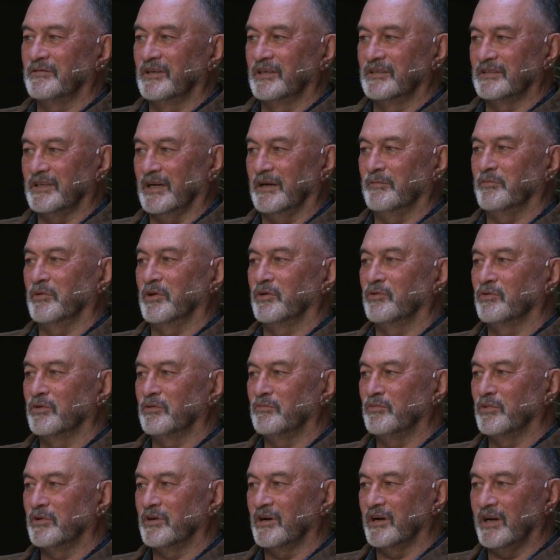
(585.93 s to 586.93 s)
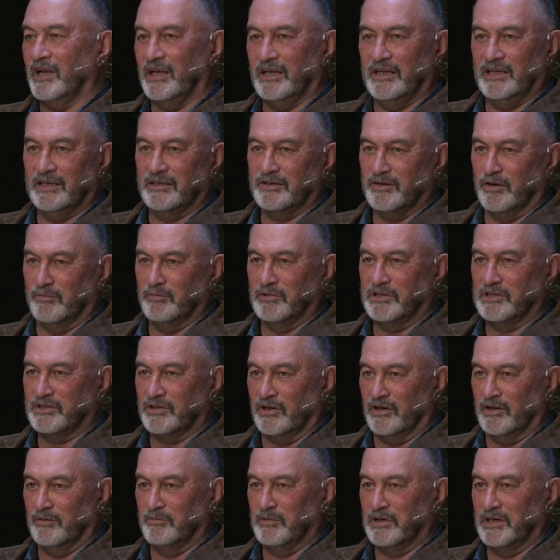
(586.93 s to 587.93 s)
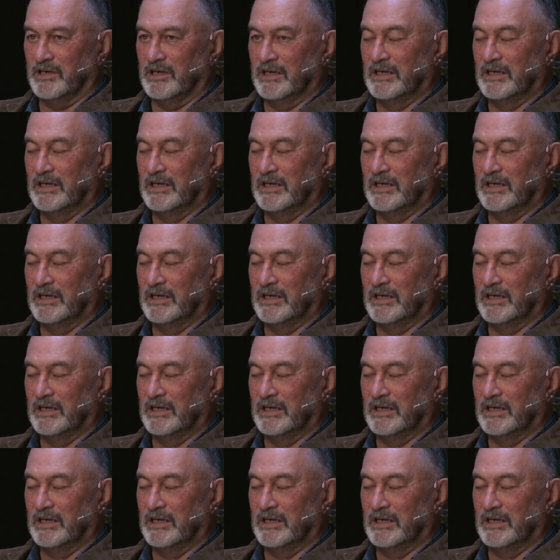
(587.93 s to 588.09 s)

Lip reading: Tāme Hurumanu Rehe, Maui Solomon,